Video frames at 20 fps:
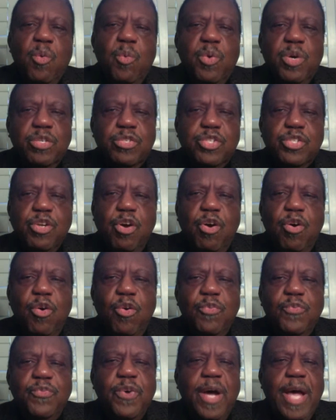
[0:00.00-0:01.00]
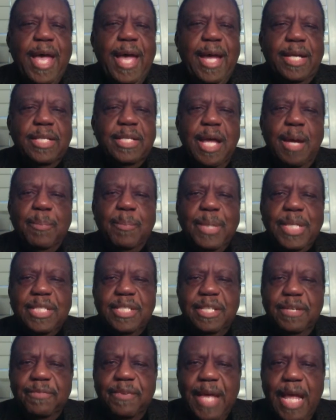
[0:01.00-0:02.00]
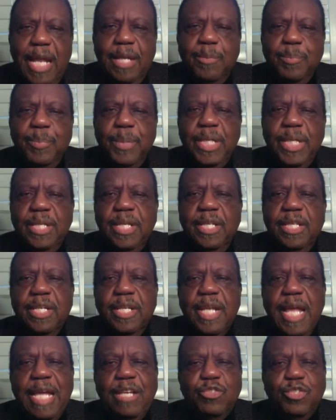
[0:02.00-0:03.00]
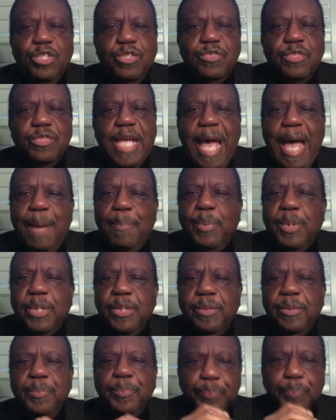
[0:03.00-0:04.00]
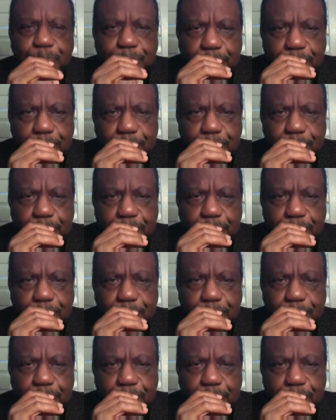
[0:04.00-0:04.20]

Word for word: were sold for economic development in the nation's capital,